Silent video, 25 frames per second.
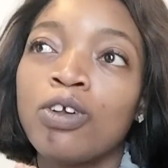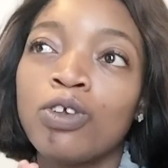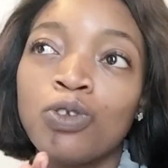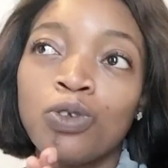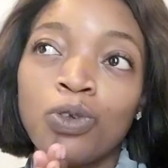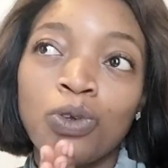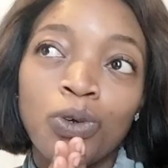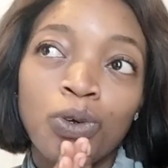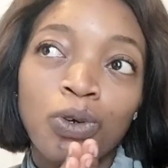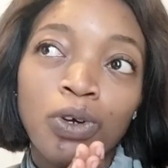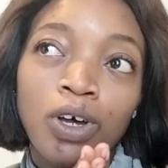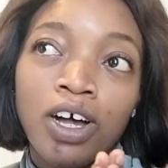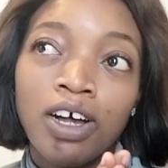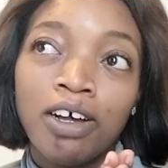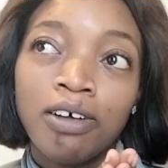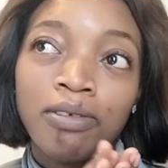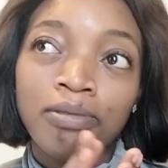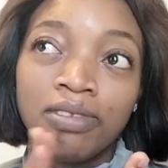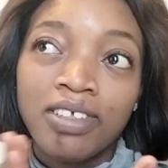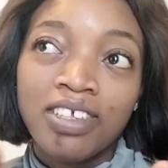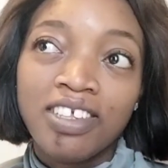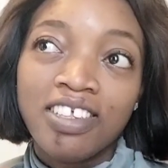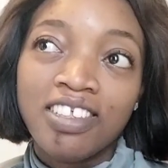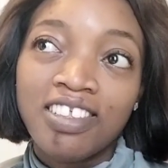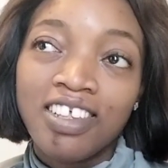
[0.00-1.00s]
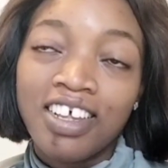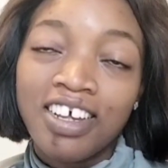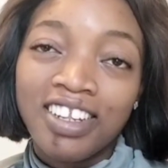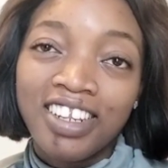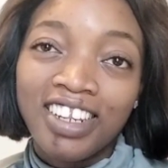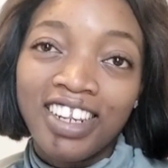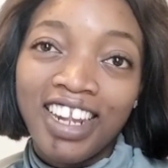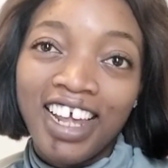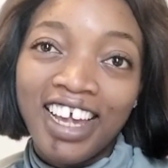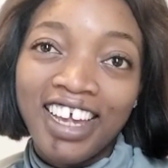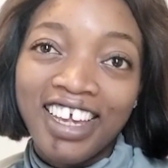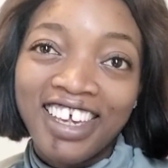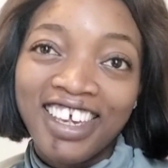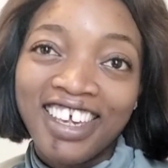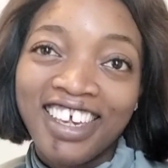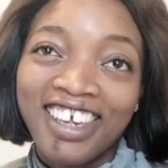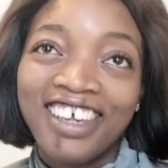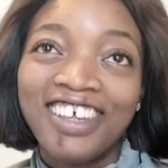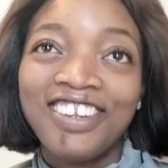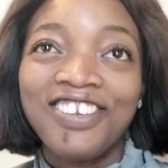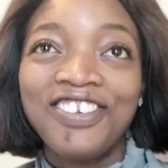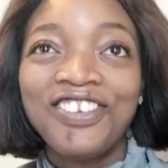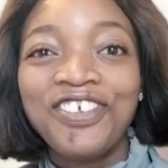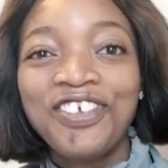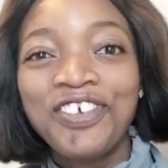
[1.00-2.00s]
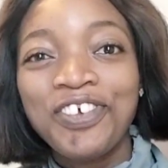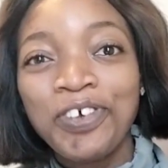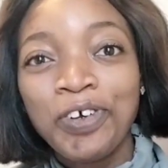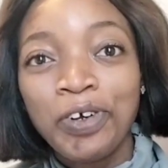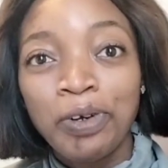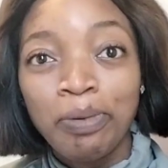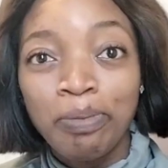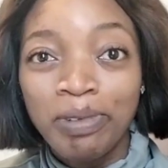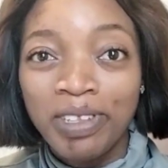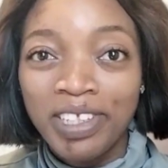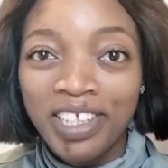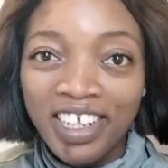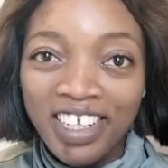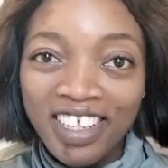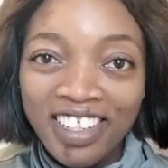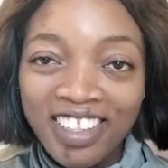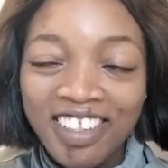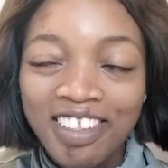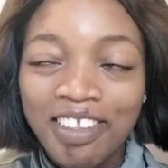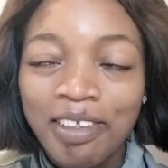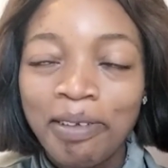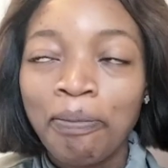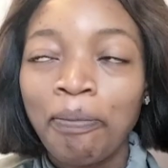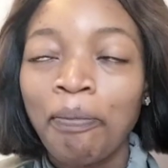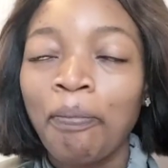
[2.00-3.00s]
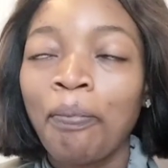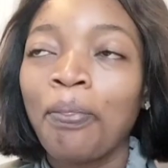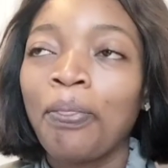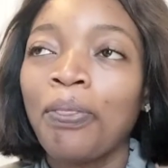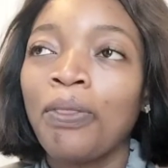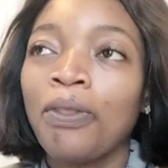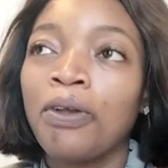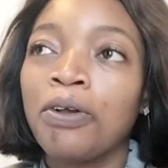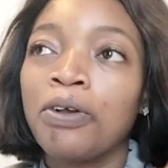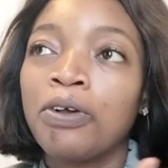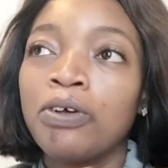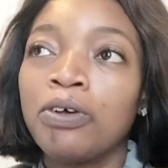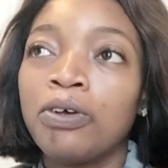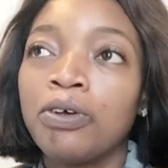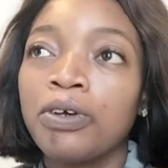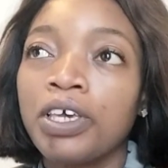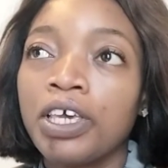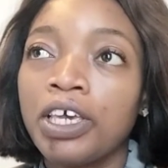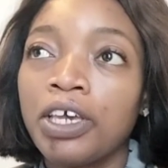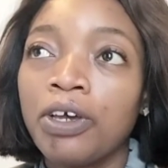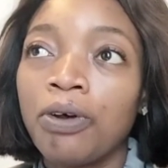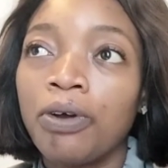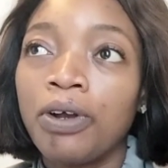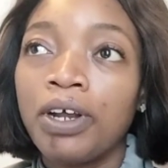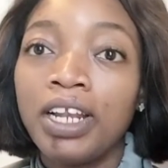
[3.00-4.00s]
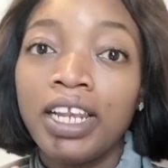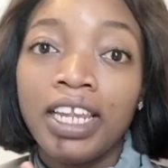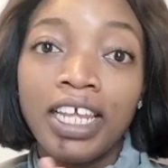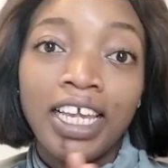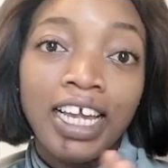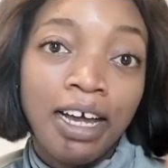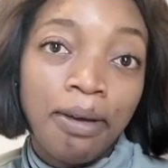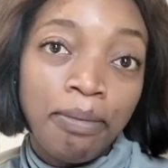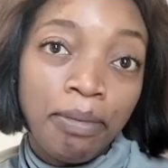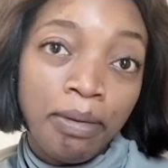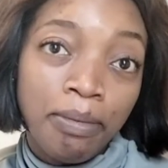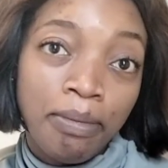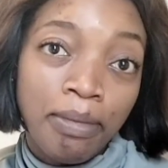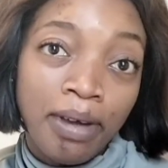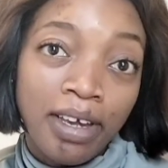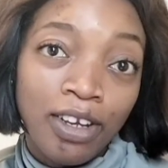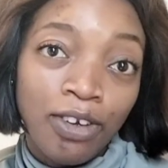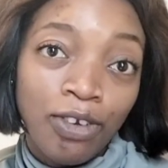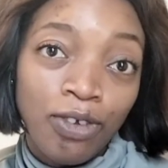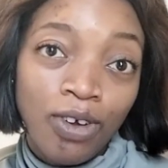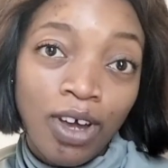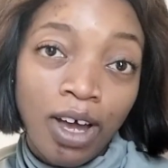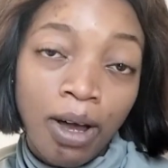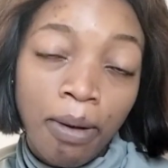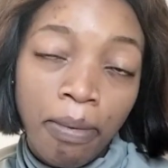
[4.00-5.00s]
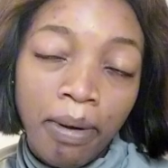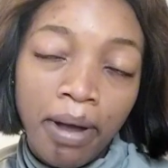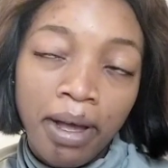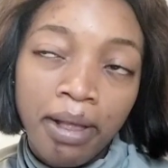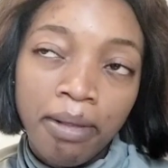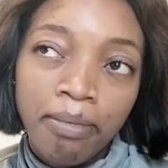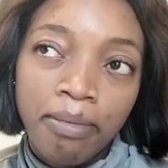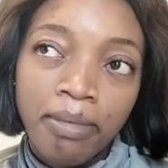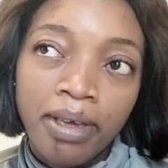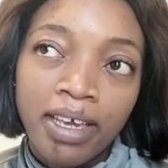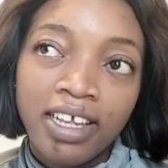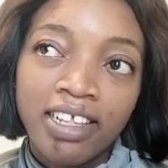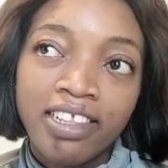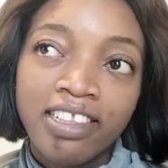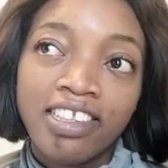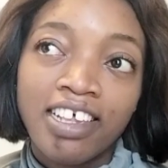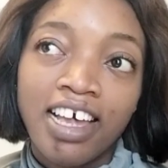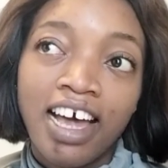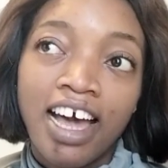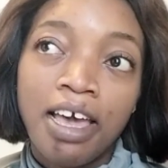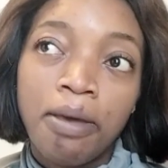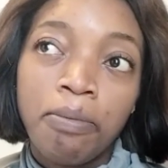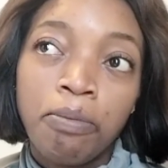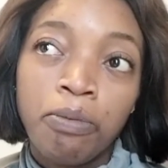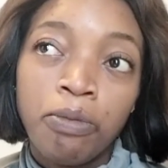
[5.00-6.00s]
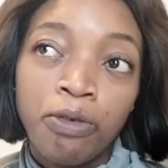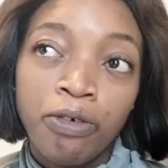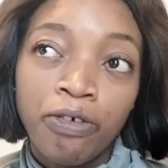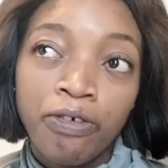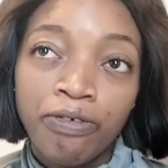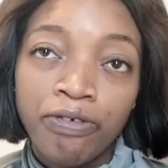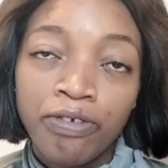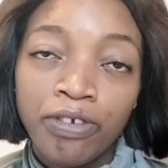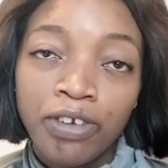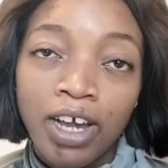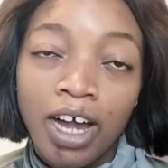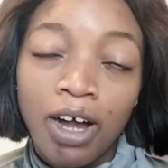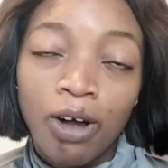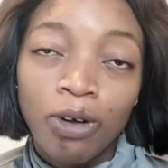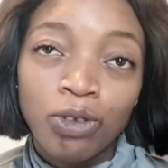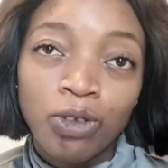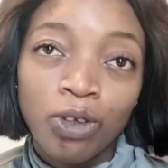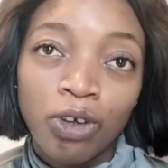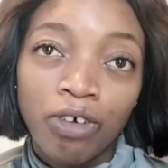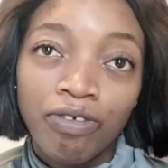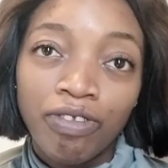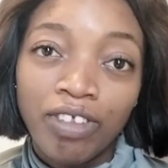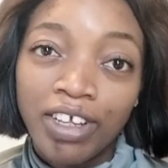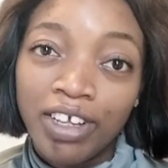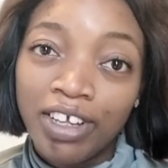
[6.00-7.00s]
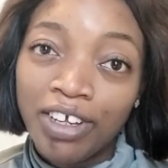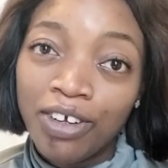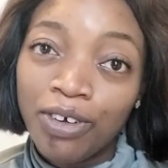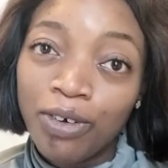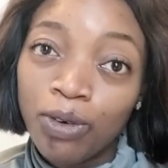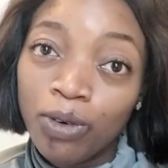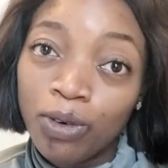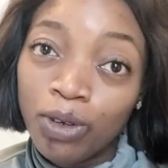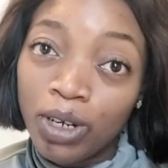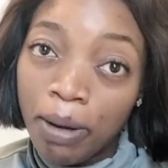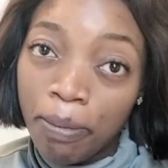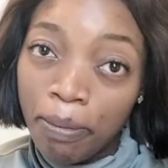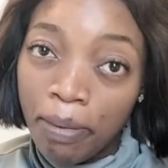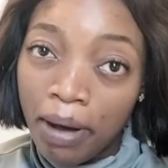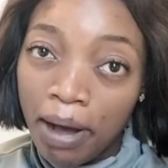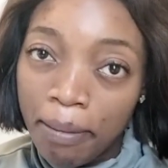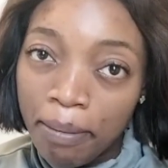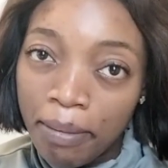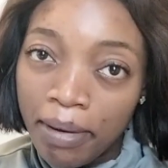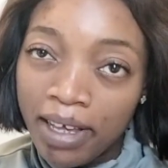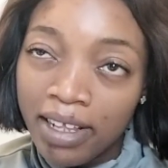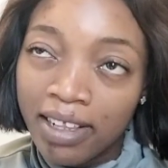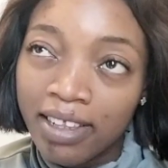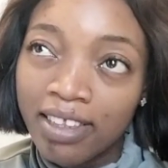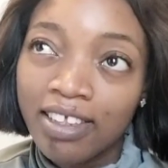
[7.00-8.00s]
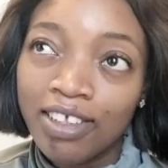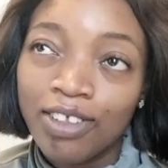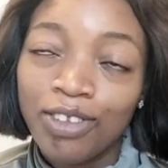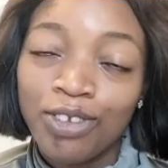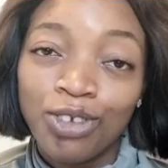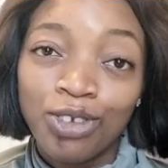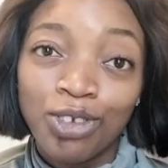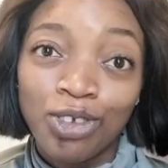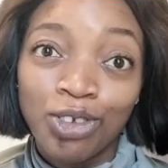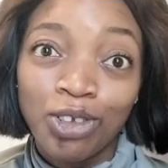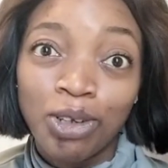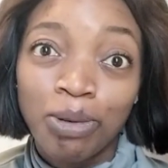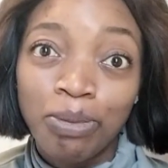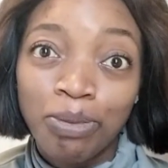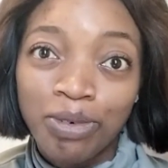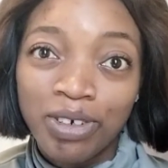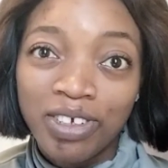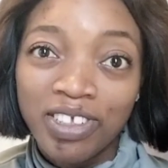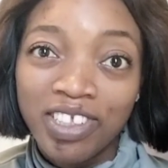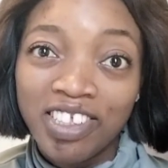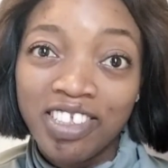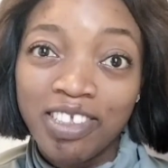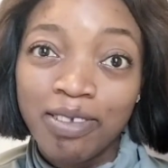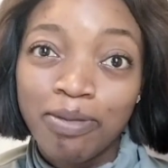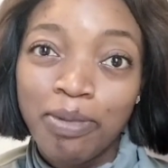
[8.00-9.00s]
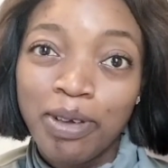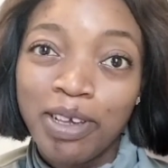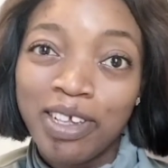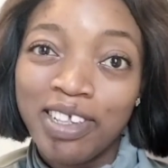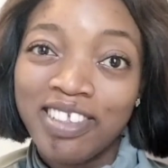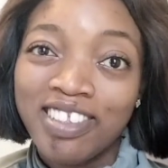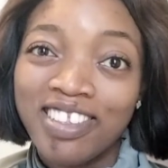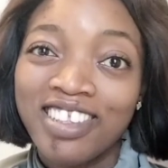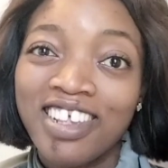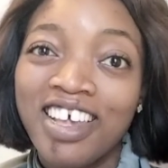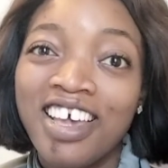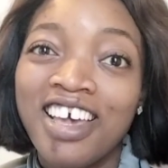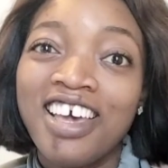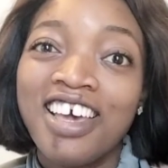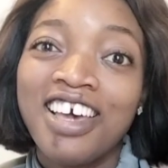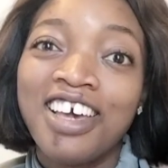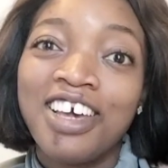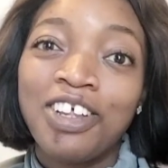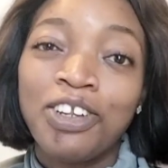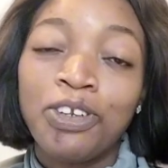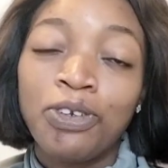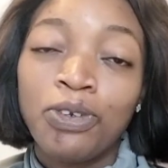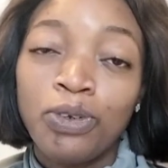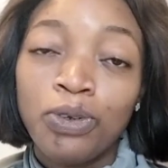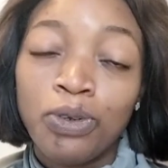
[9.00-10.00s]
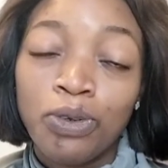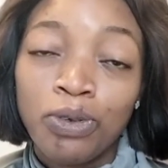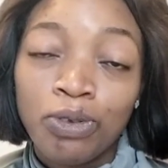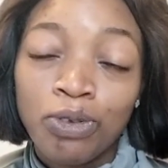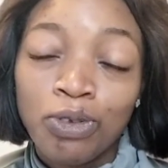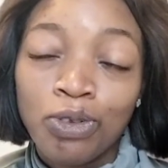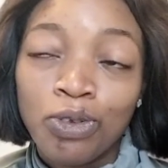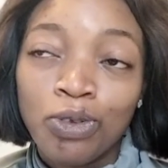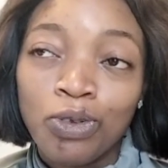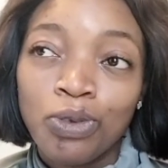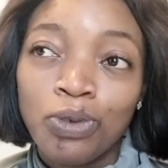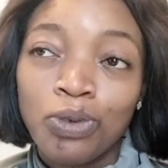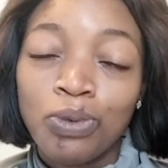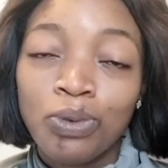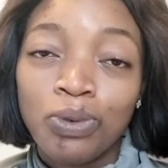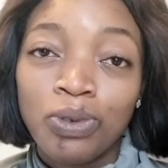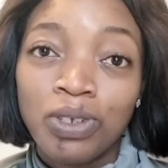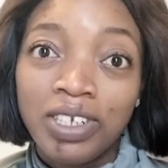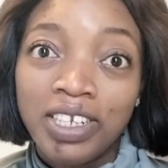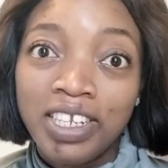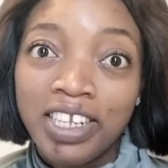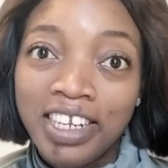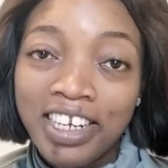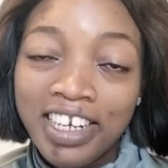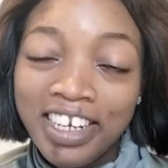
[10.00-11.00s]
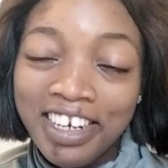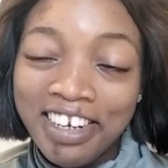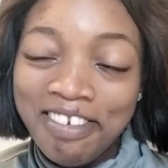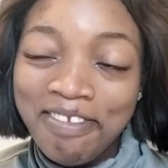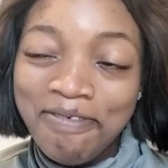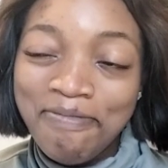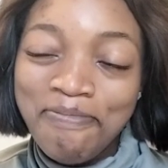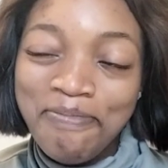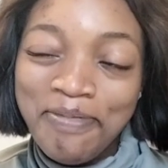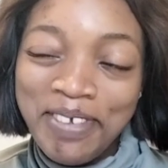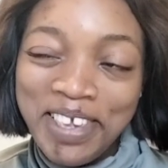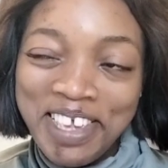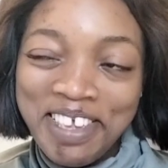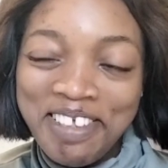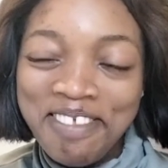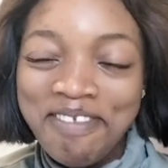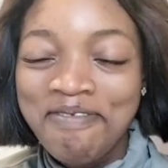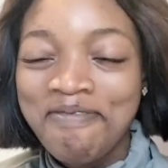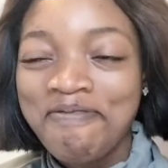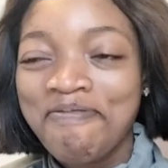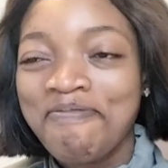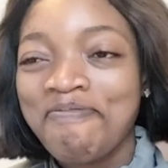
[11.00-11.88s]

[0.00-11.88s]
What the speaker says: so this is like a new update. Okay, currently I'm in my new apartment. I moved out of the old apartment due to some reasons best known to me.